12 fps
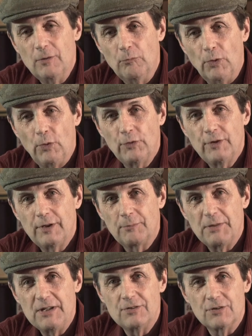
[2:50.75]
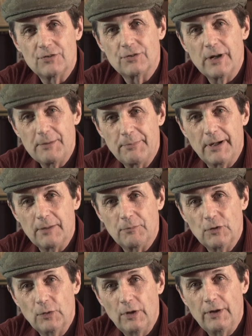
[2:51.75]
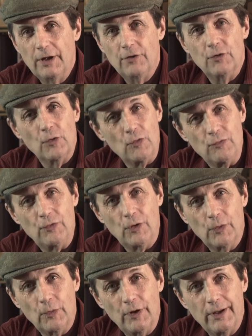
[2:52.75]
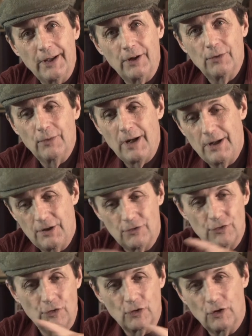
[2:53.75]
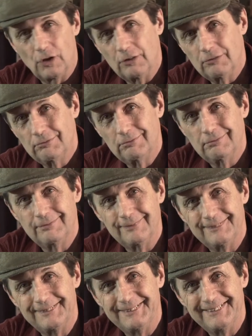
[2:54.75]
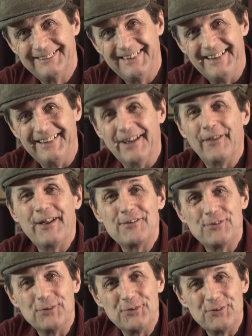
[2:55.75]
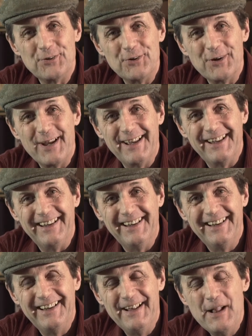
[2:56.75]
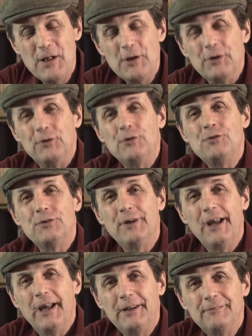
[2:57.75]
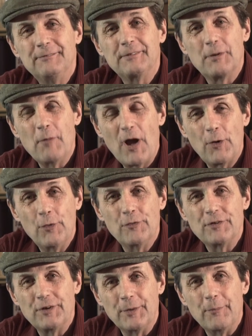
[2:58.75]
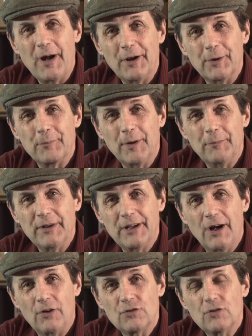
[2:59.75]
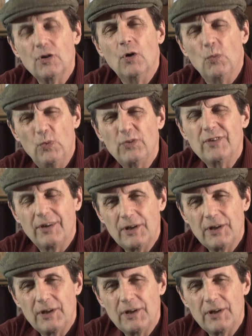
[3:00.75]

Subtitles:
bolted a piece of straight pipe to it, and drove forward and created a circle. Now that's using your head. Use your head. Come on over to the Monarch Public House. We'll tell